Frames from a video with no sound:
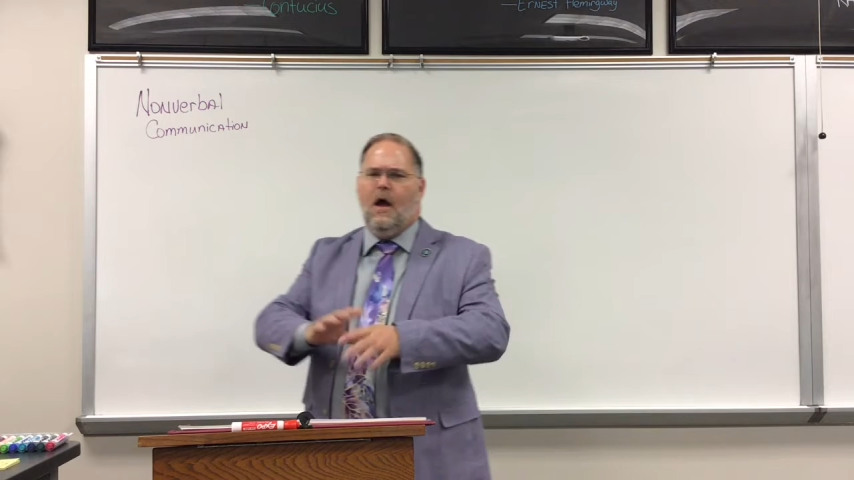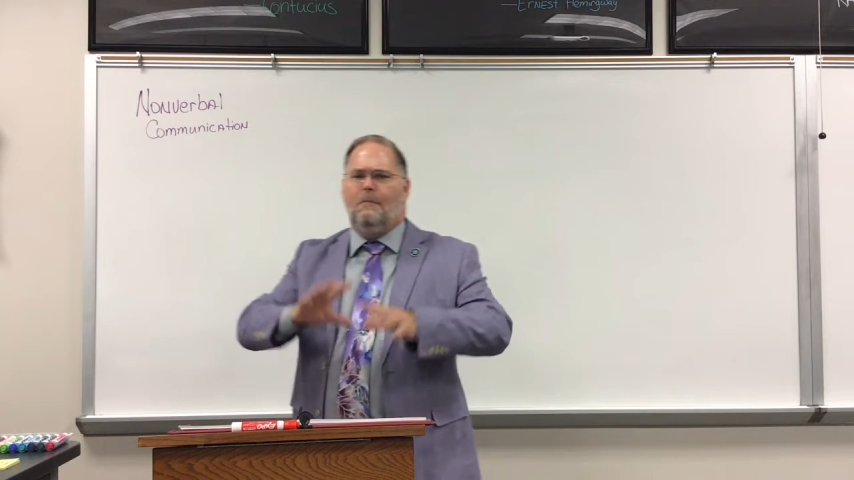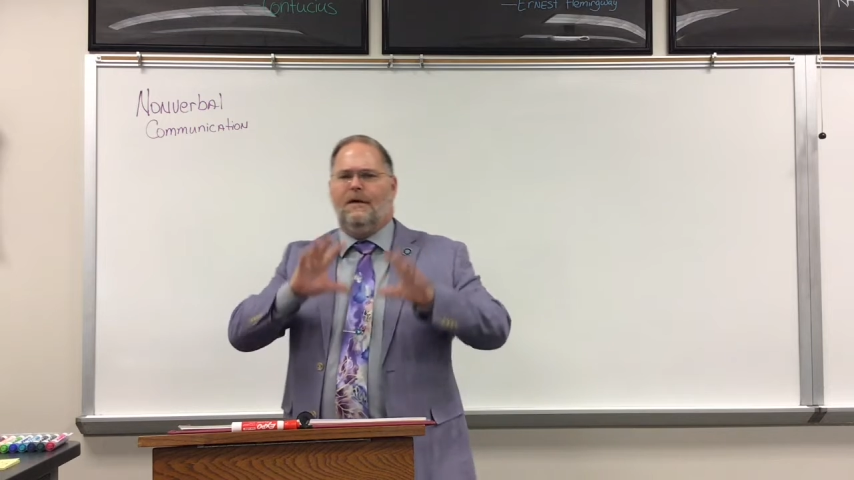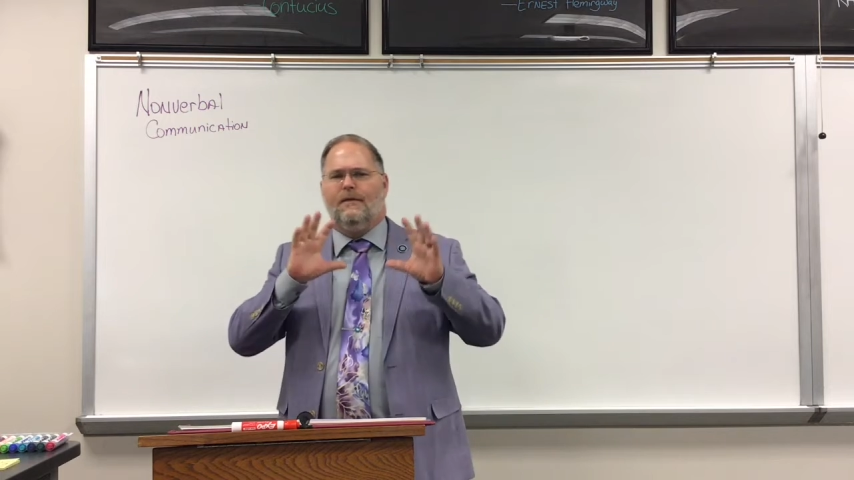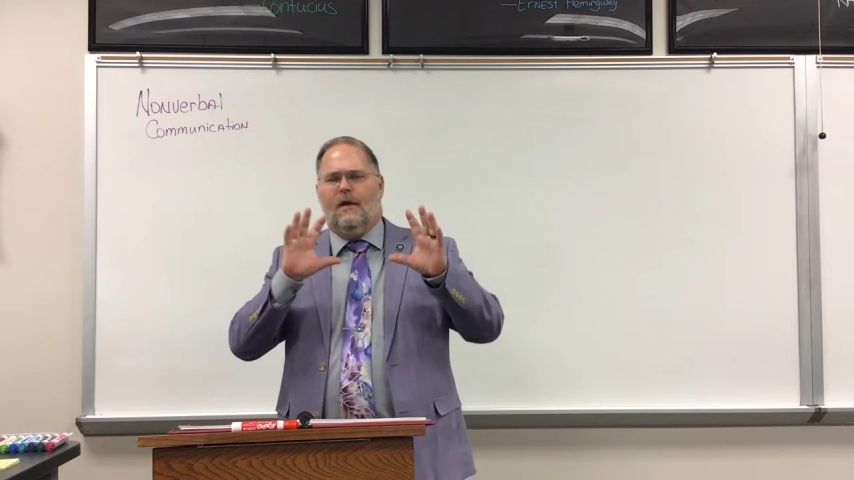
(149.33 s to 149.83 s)

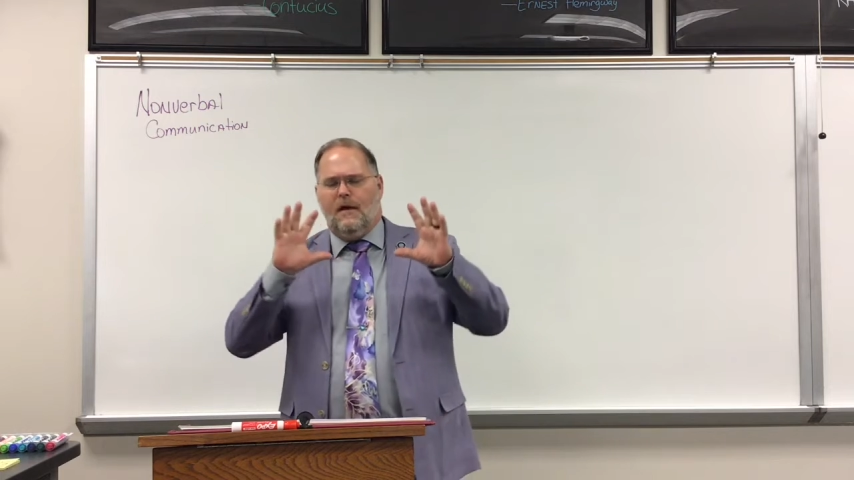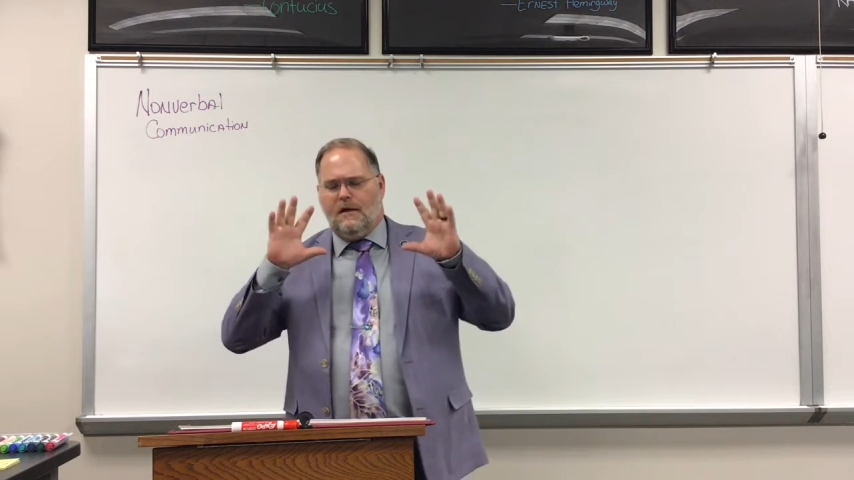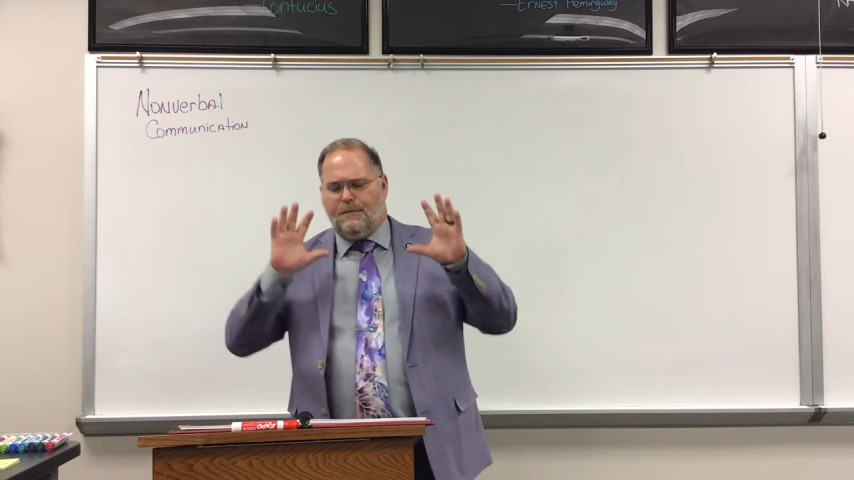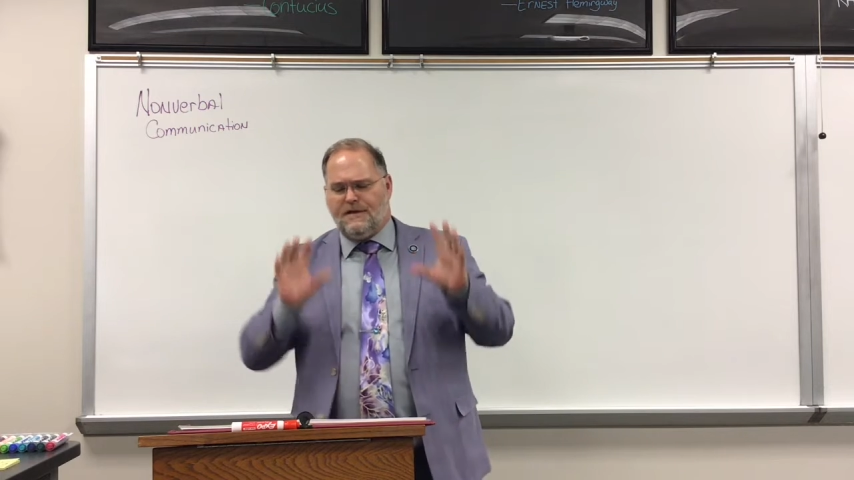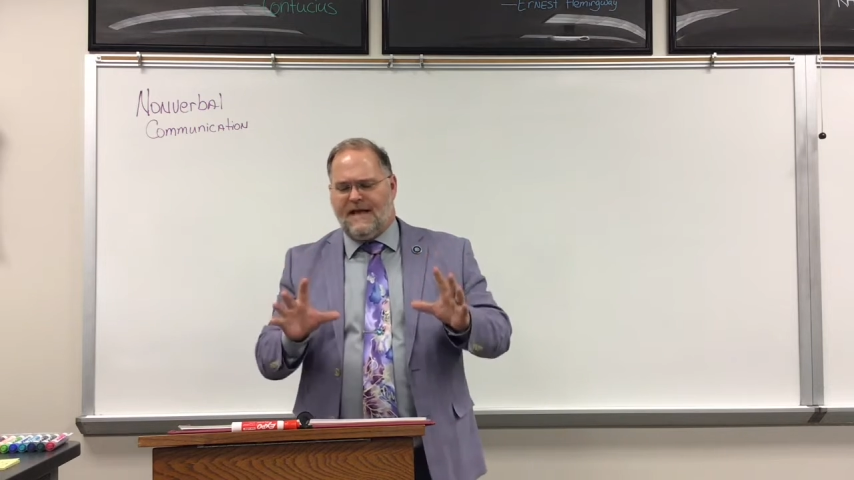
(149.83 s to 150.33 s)
But
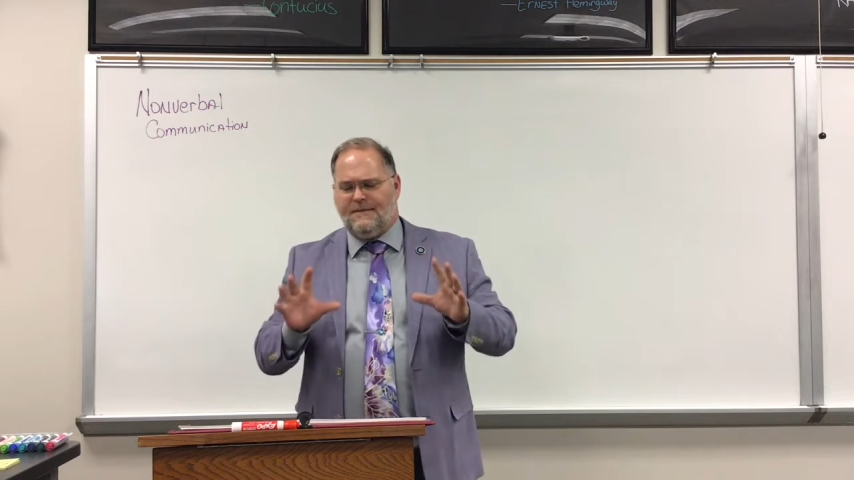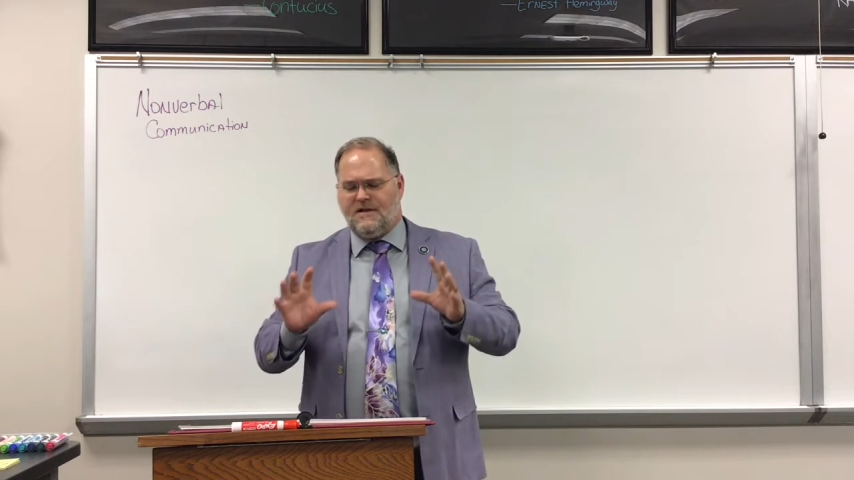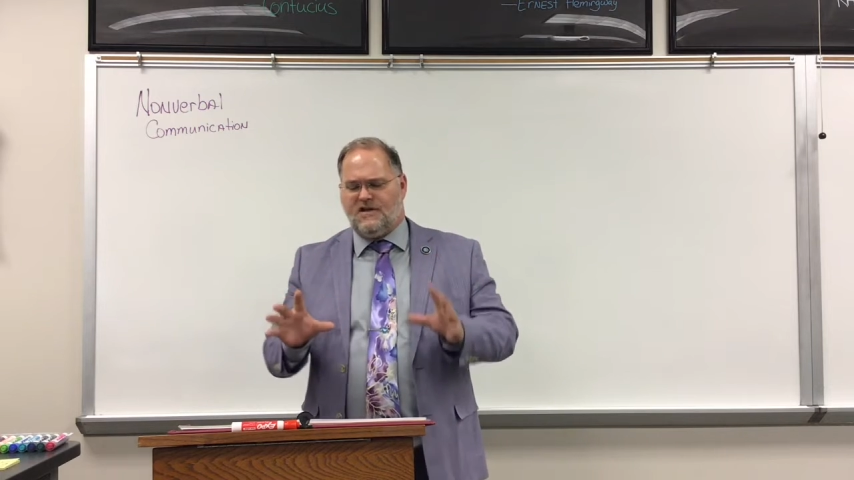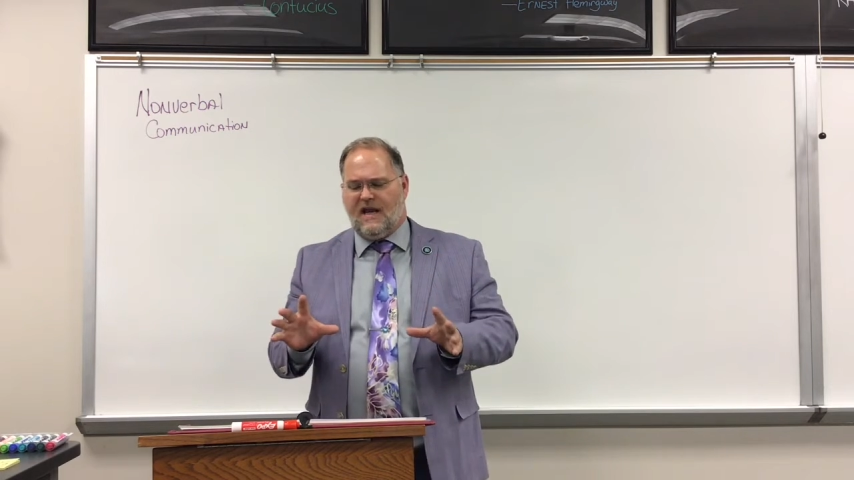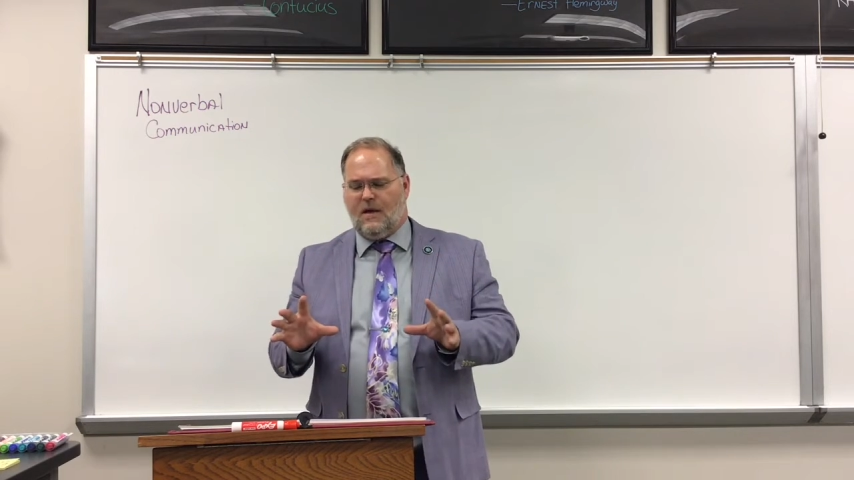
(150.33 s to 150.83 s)
perception
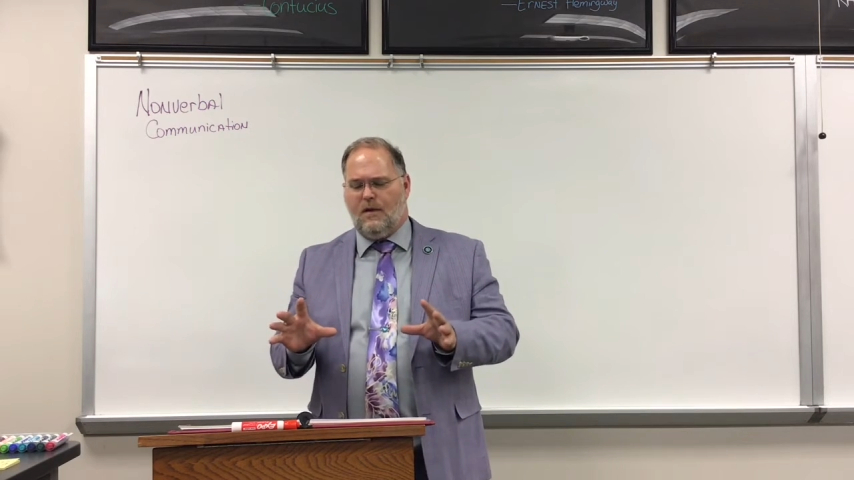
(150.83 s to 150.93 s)
checking